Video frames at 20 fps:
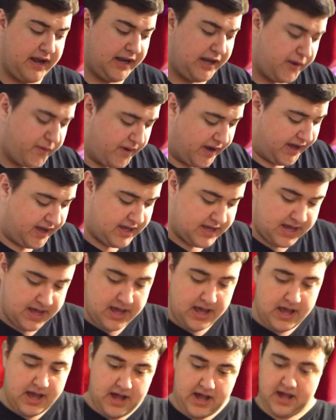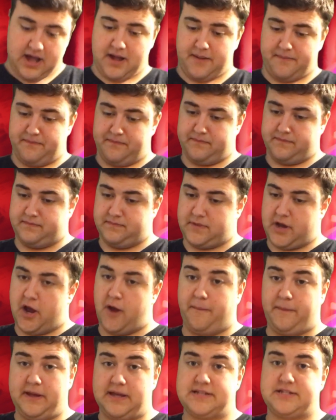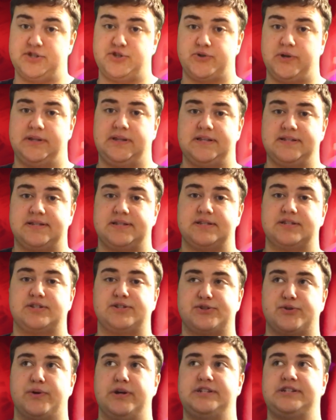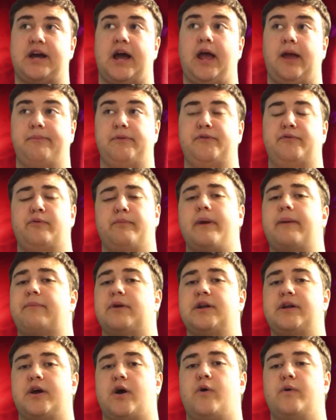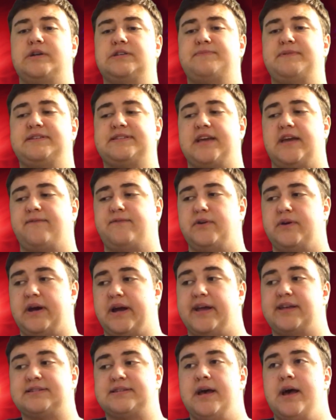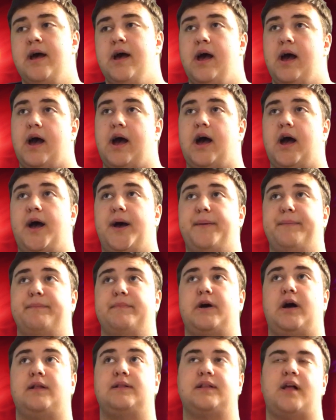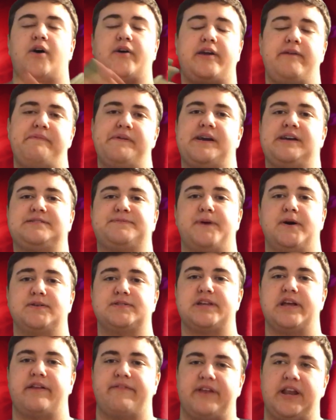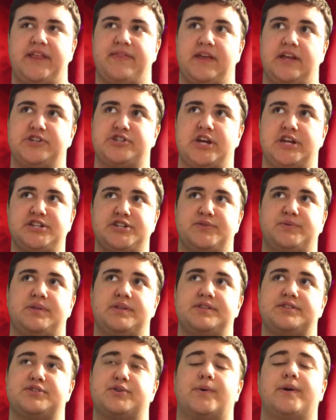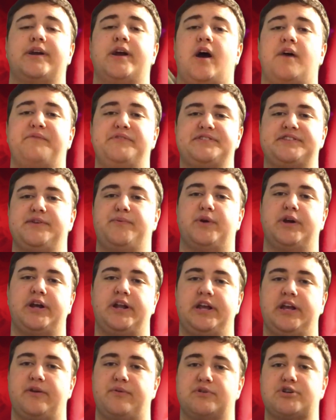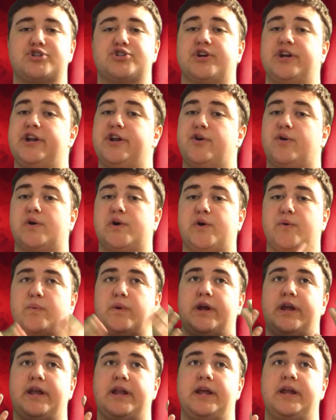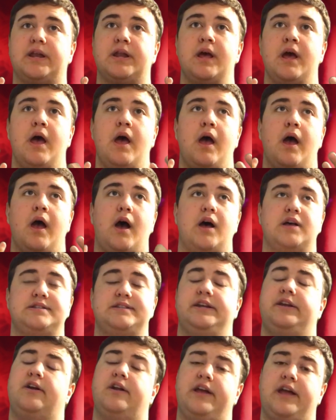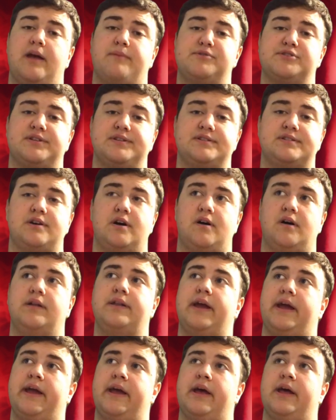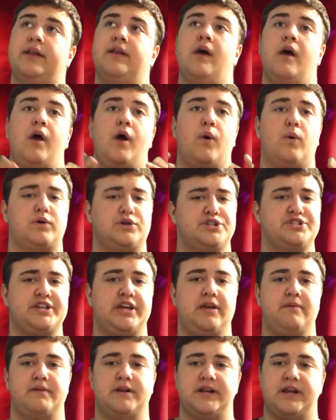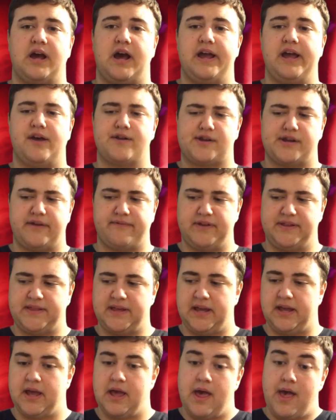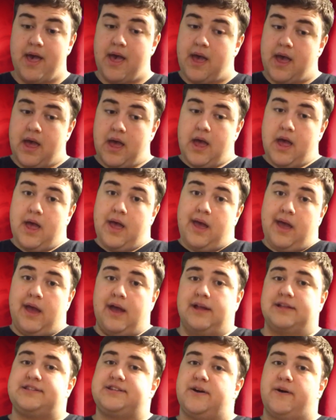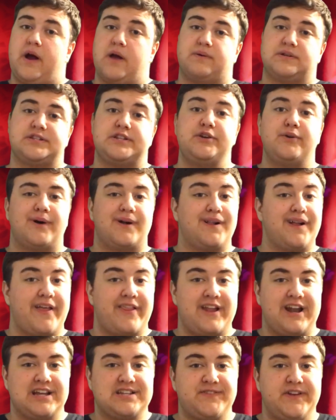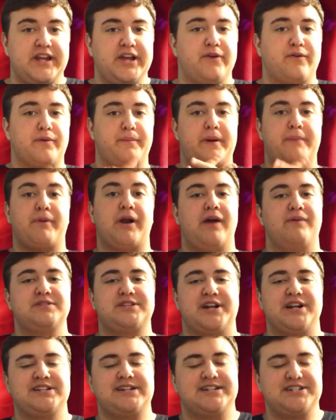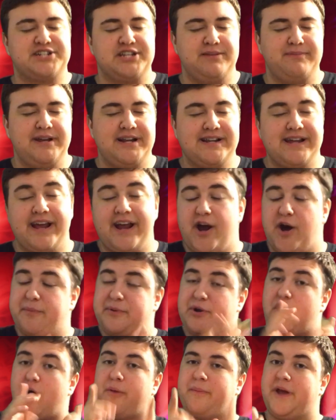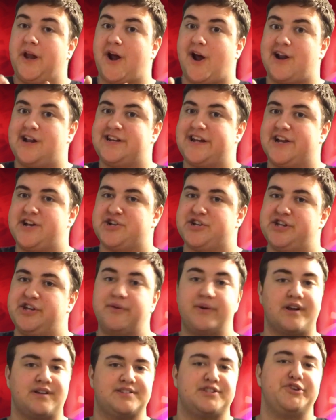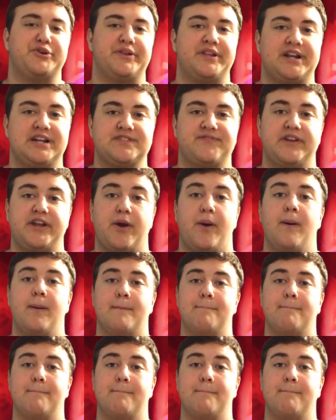Anyway, I hope you guys enjoyed this story time, and remember to always be safe, you guys. I'll keep you guys posted if anything changes with the story. Obviously, we're going to get a restraining order. We're getting security cameras installed, and we're just keeping an eye out on everything. And so I will see you all in the next video. Remember, I was unintentionally me today. I hope you're all being unintentionally you, and I'll see you all in the next video.